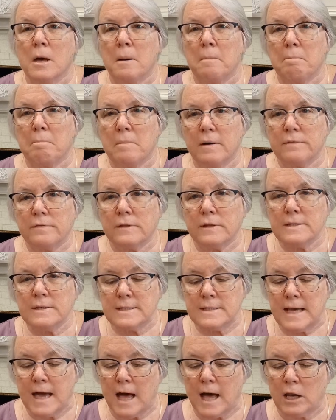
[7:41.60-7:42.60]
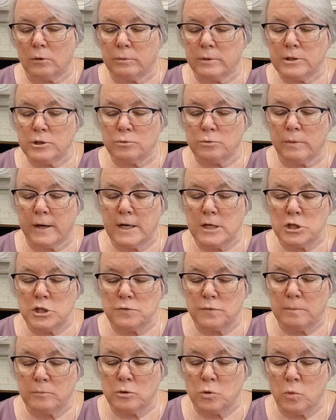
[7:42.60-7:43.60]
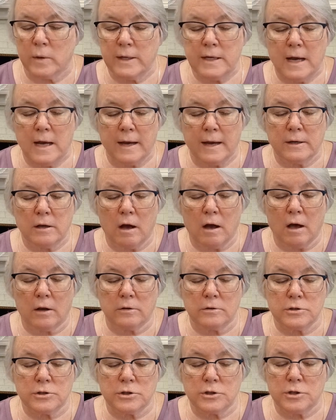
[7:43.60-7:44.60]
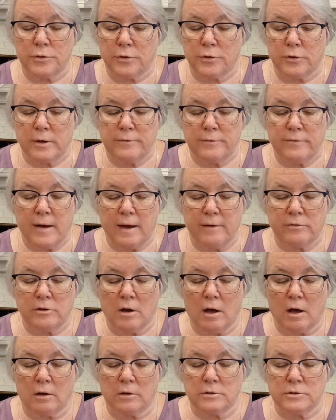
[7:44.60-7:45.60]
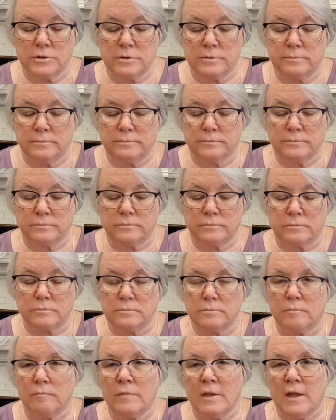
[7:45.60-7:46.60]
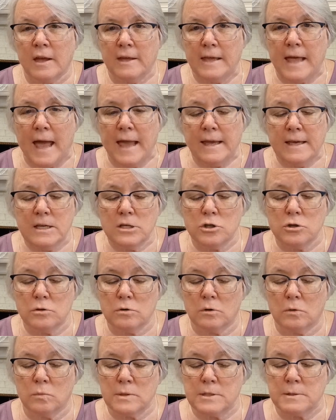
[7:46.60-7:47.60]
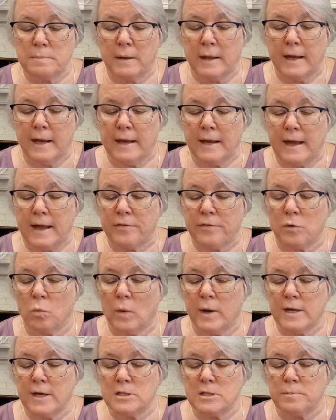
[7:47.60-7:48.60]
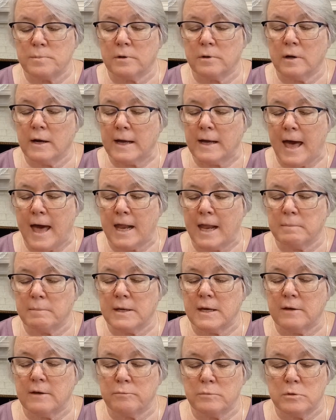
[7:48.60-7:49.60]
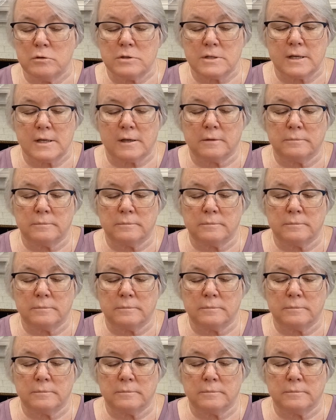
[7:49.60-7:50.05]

Monthly salaries ranged from $29 to $35. Yankee Doodle was playing at the Waynesboro Academy of Music.